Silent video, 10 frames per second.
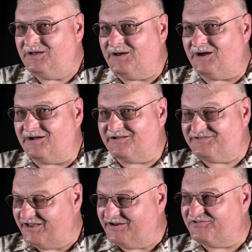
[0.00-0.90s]
because
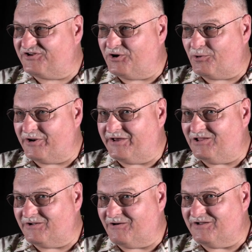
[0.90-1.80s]
uh, I had a security
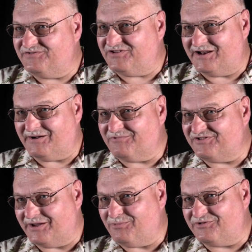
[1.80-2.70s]
clearance, and I was
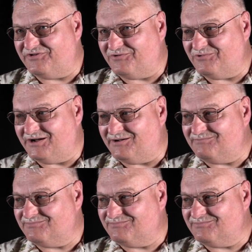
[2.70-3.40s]
able to uh,